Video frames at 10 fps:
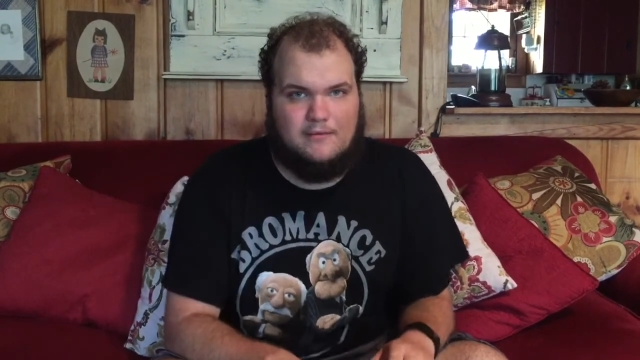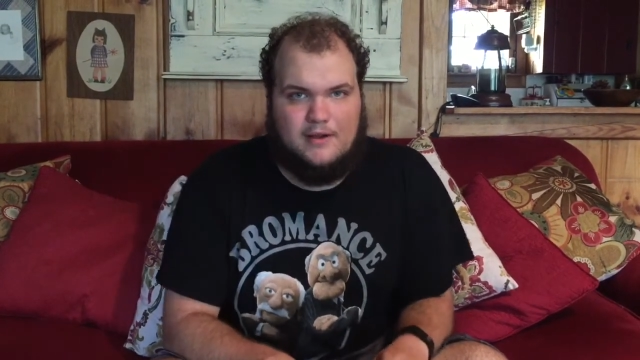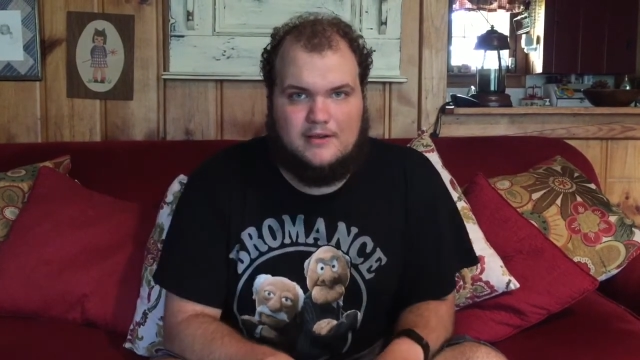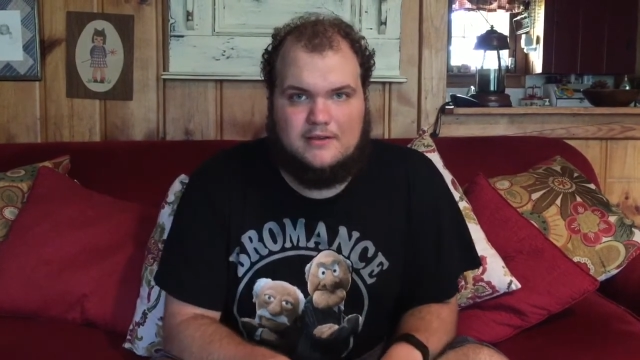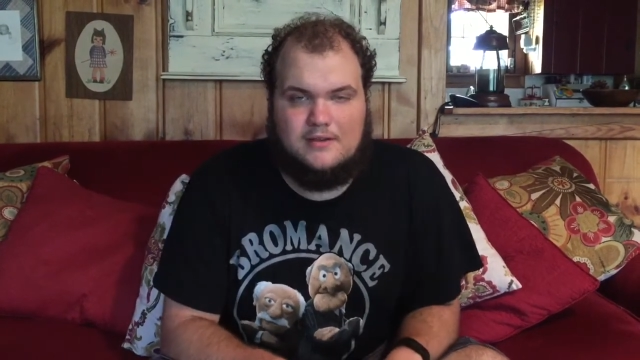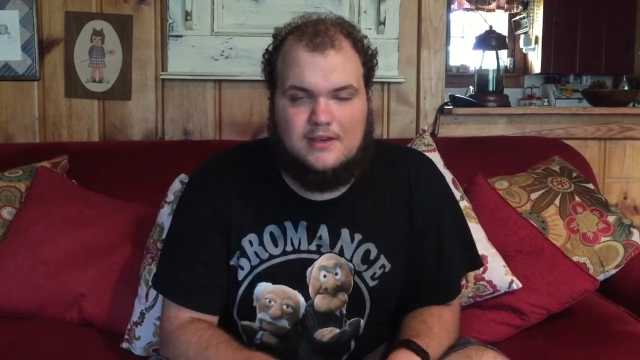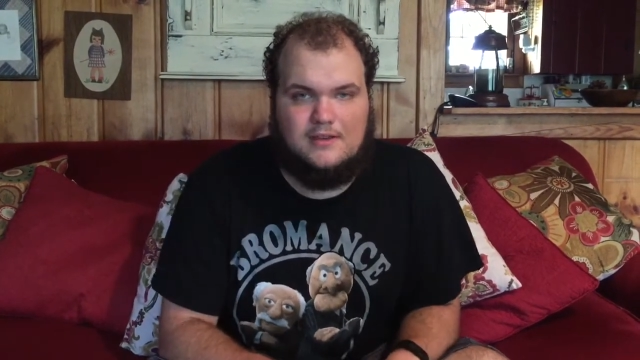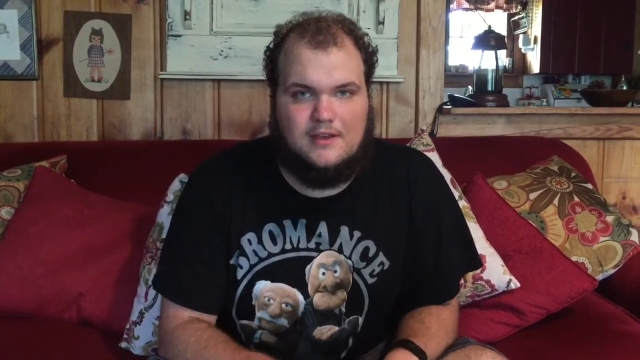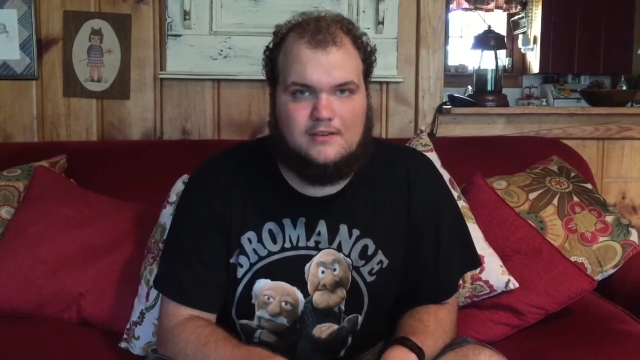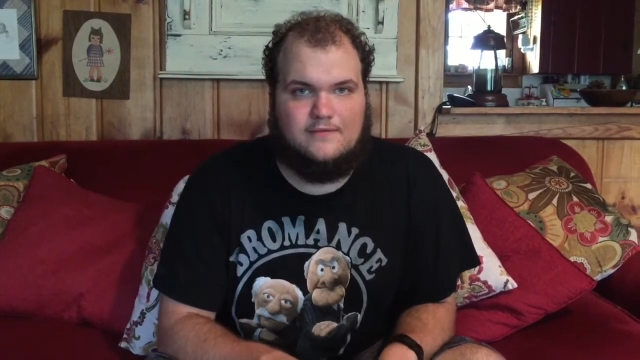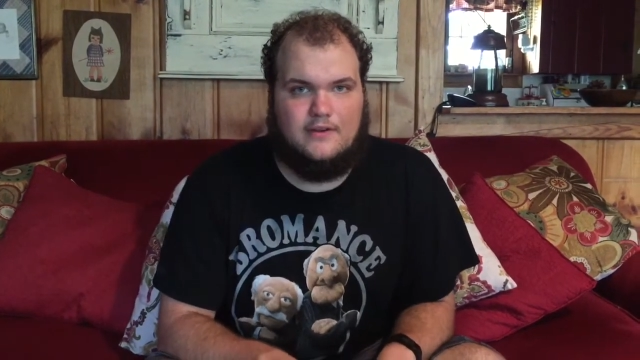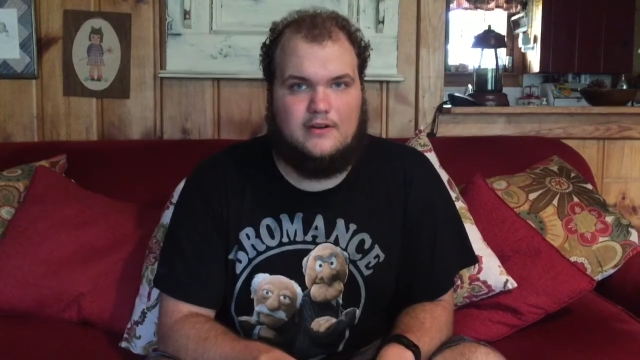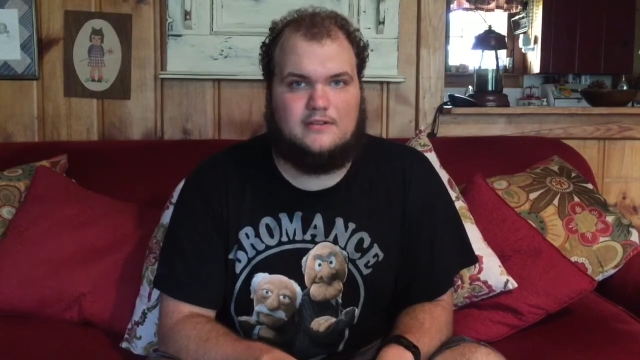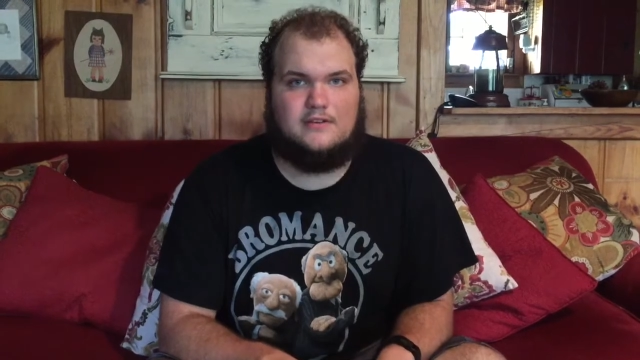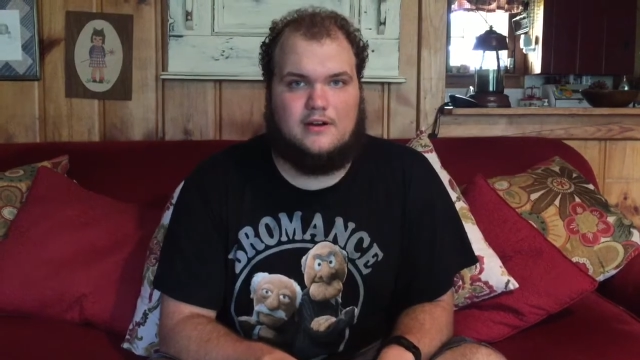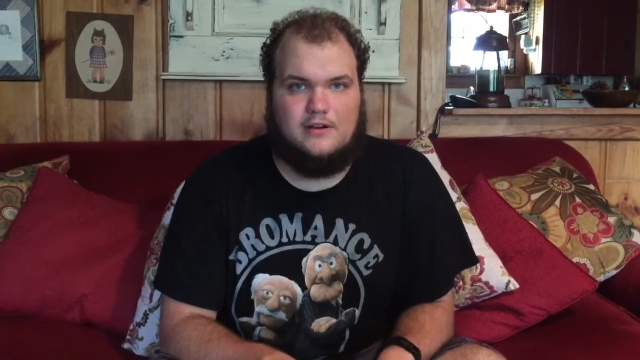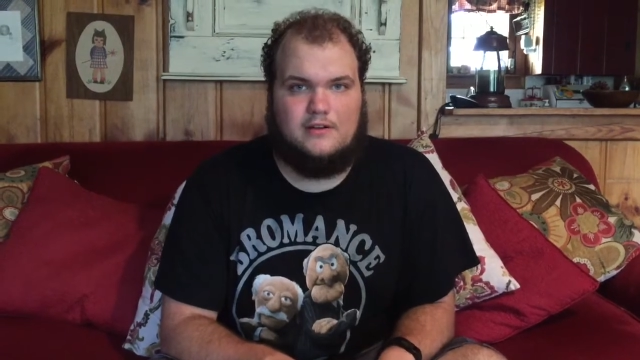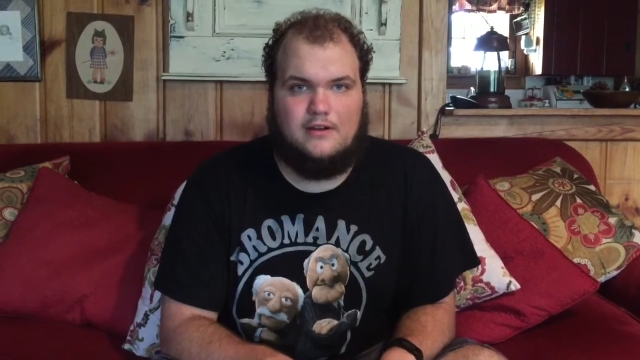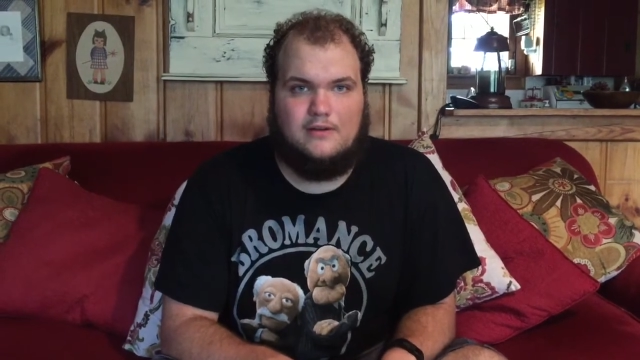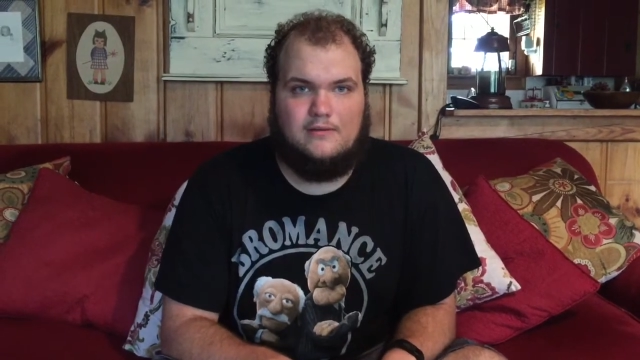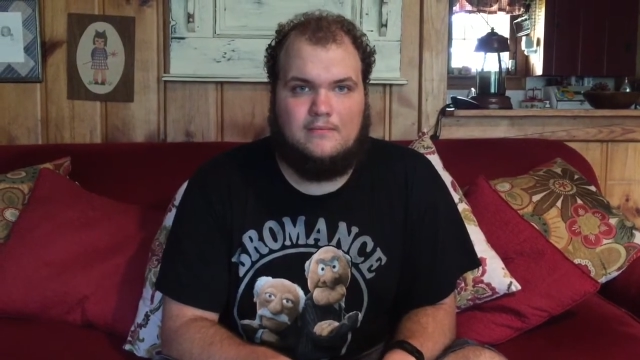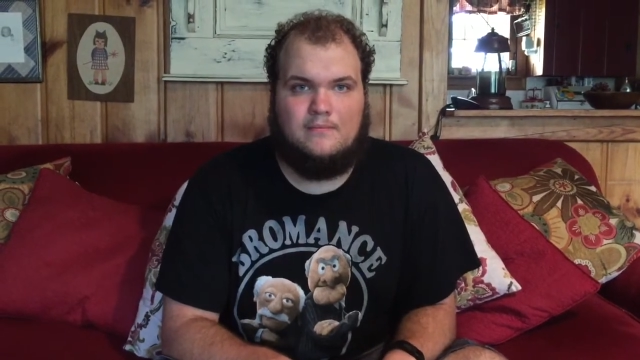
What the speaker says: was Disney's first cartoon